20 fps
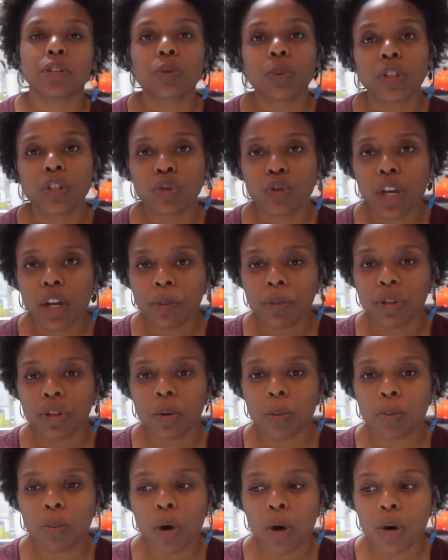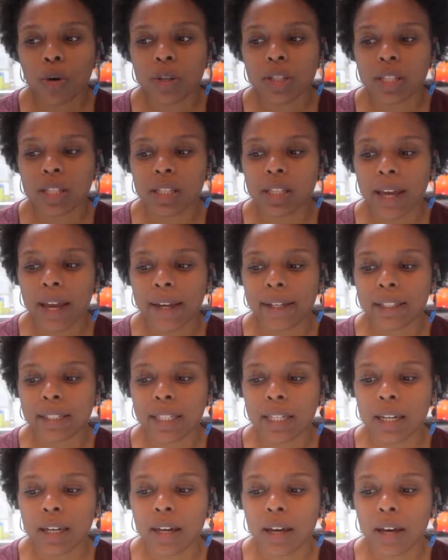So what struck me the most is the
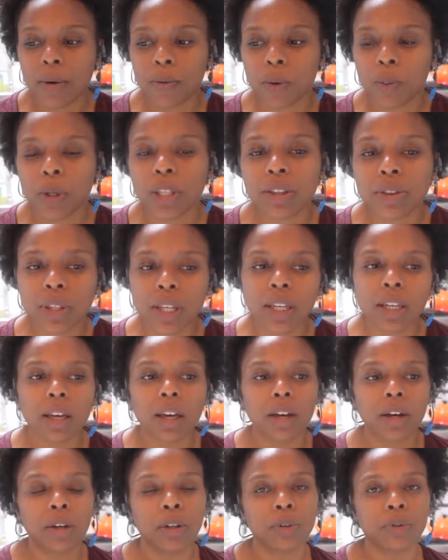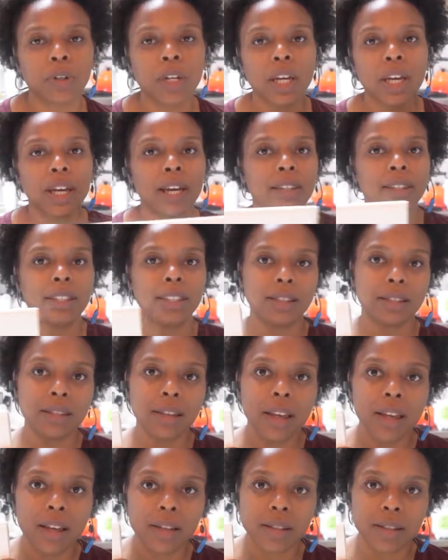idea of when we think of these
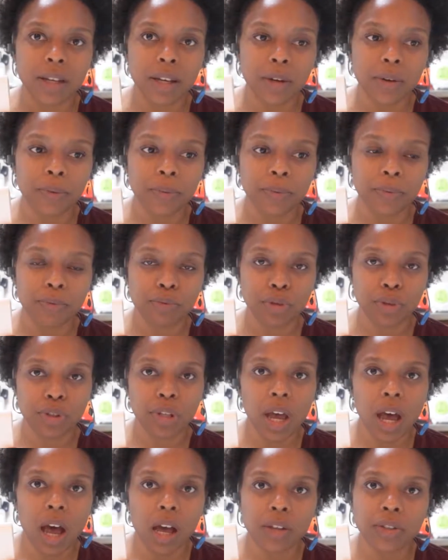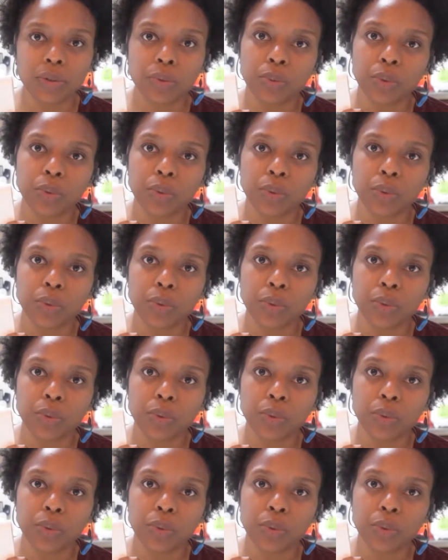things of stocks,